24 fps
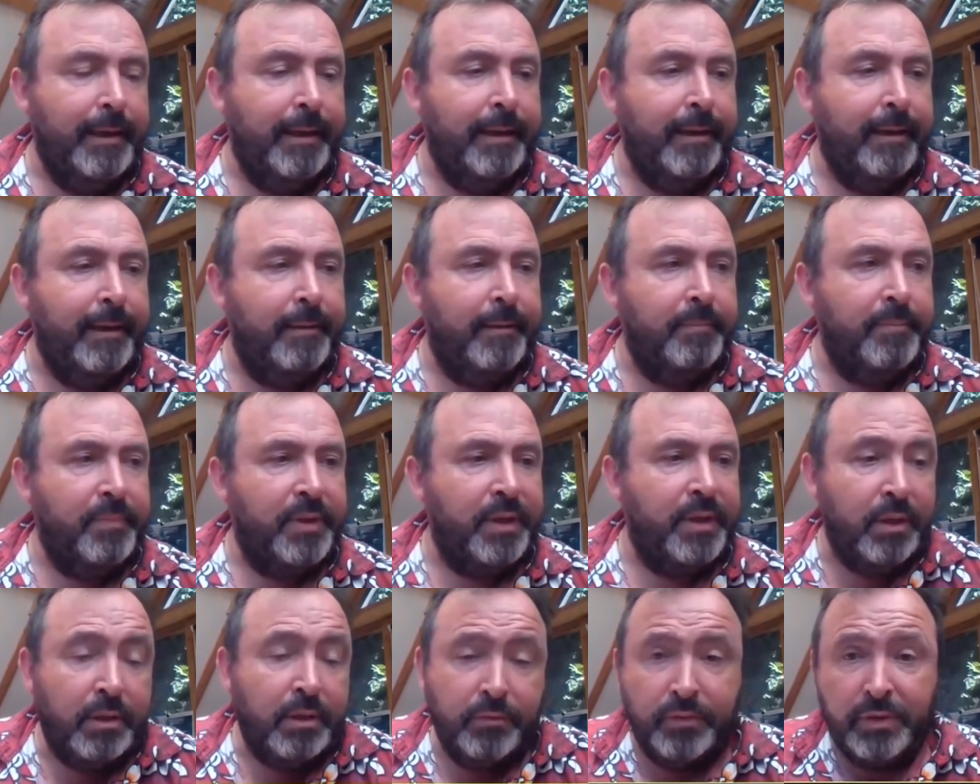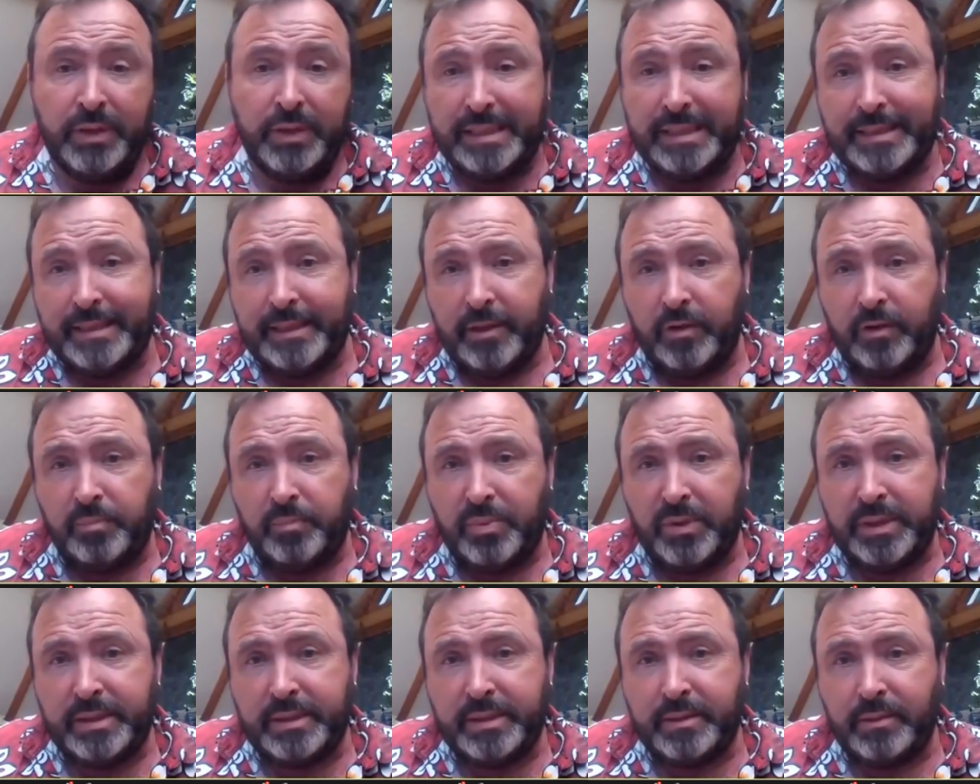The University of
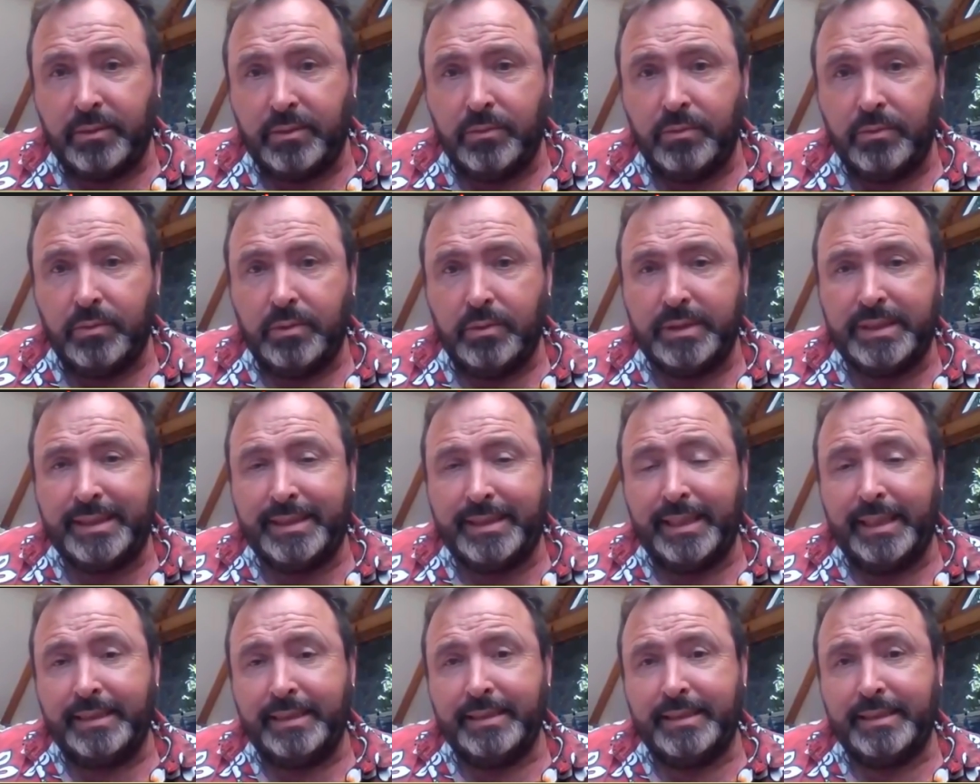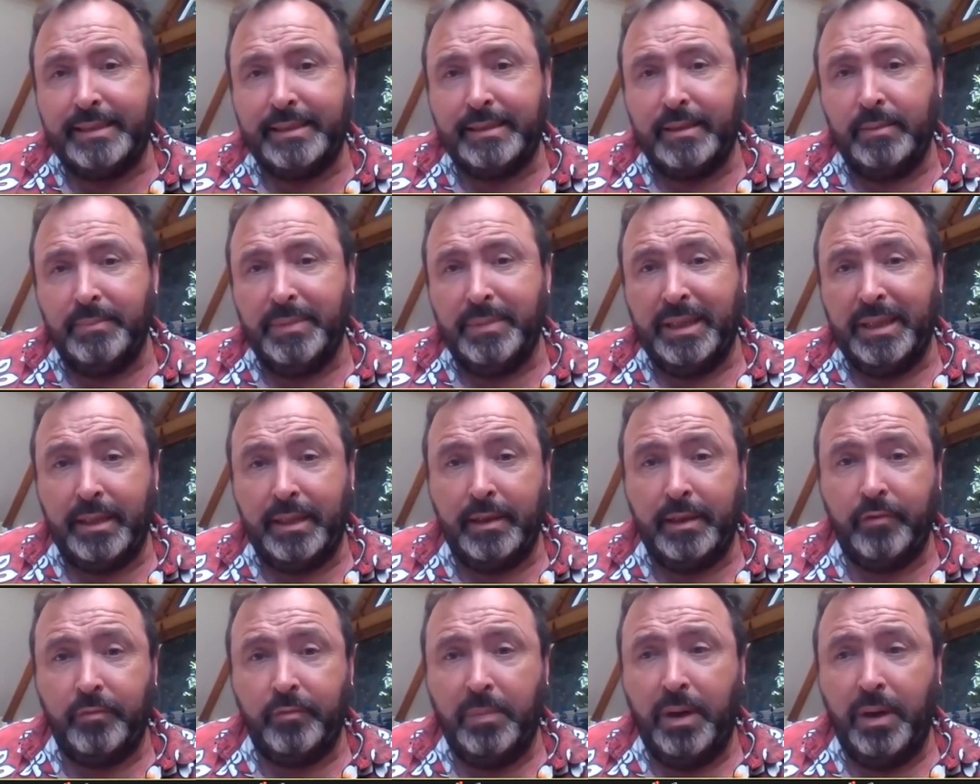Bristol, since the
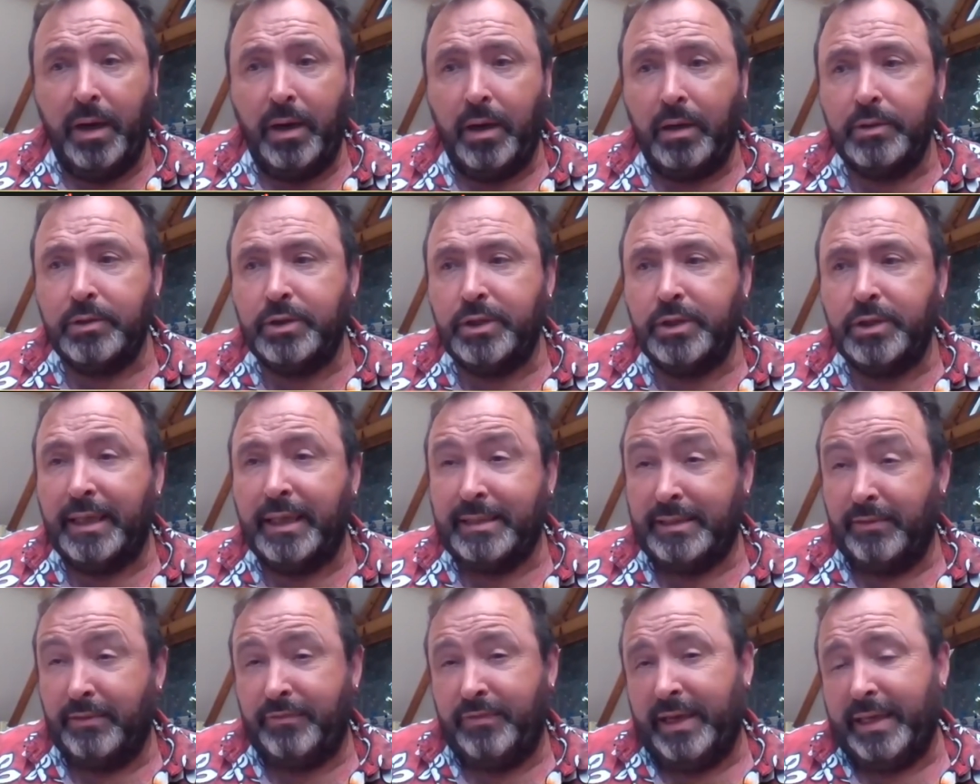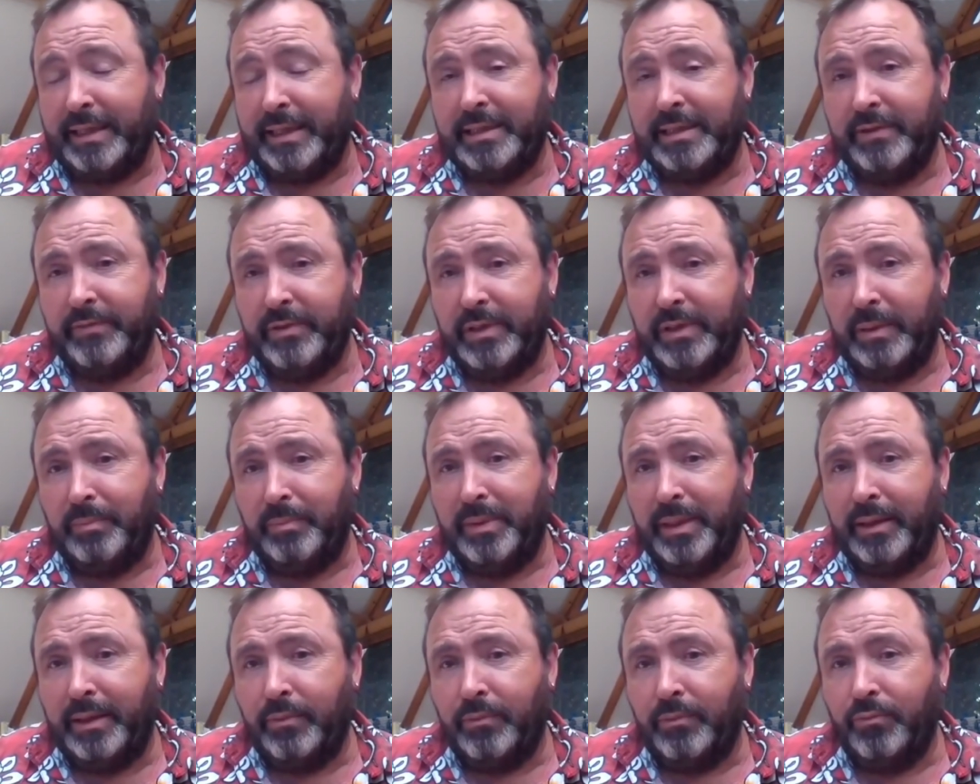middle of March, has effectively
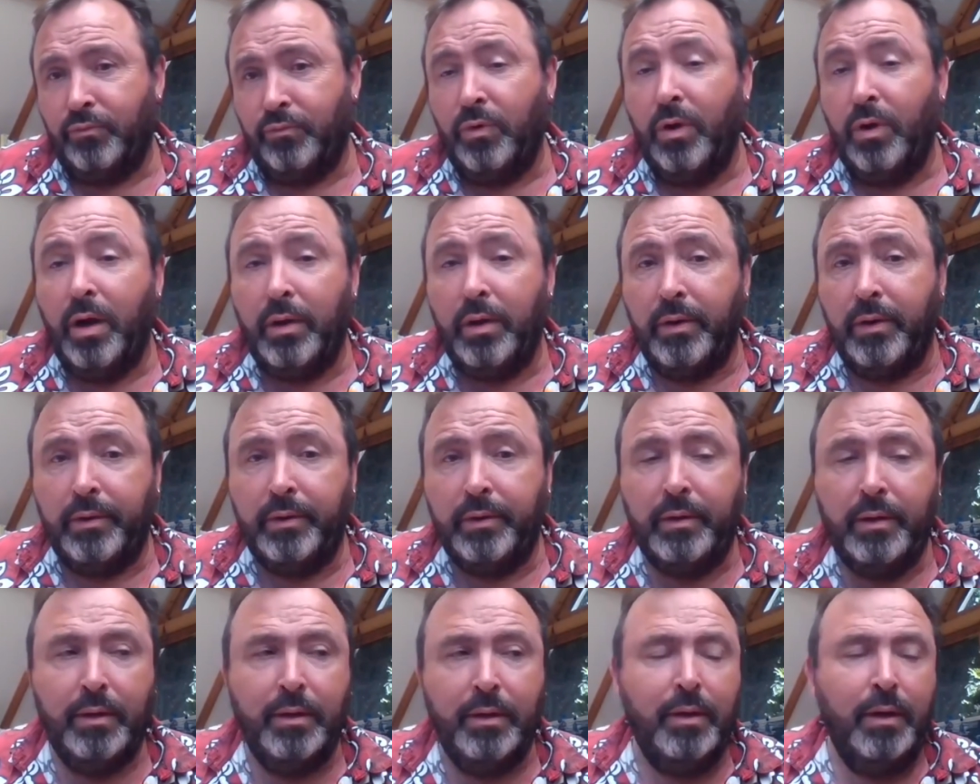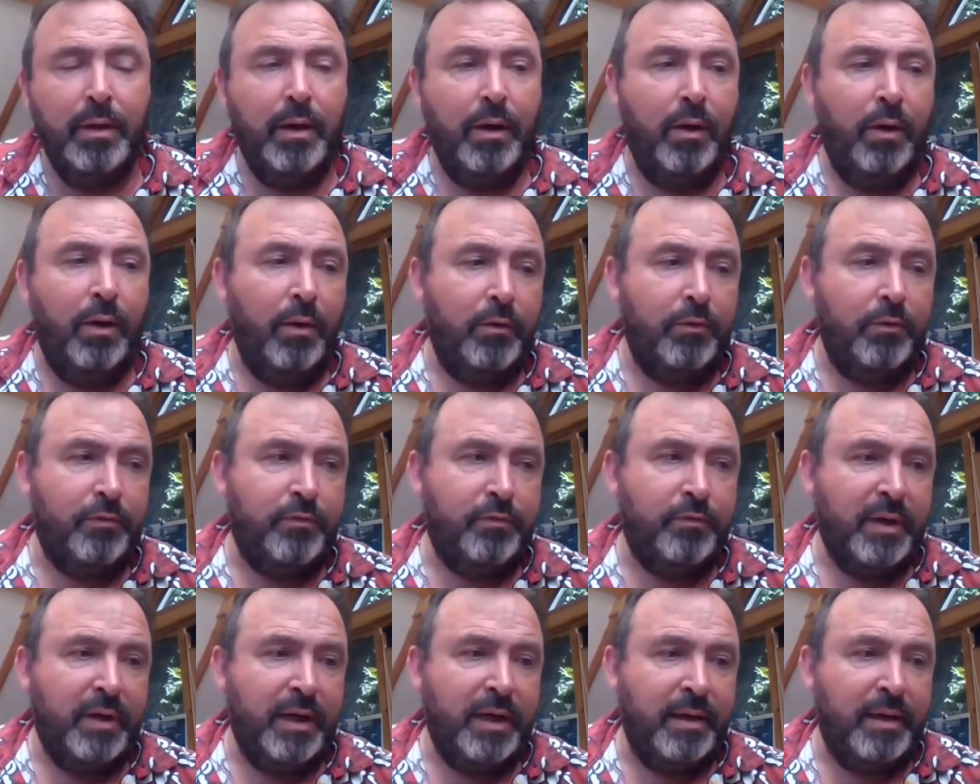been run
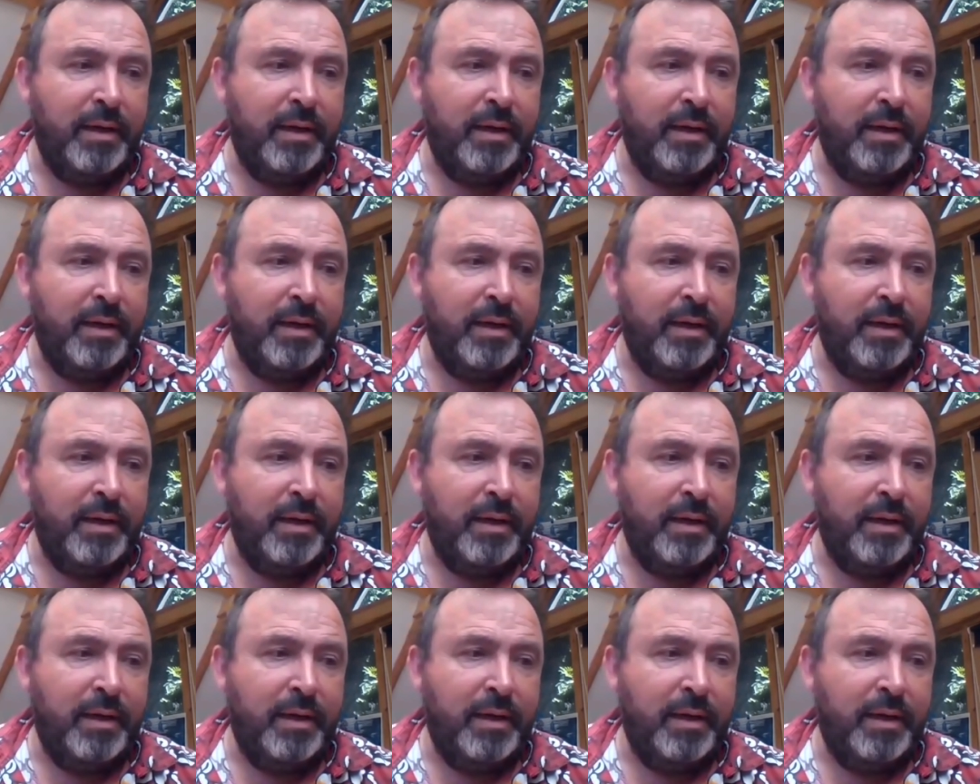off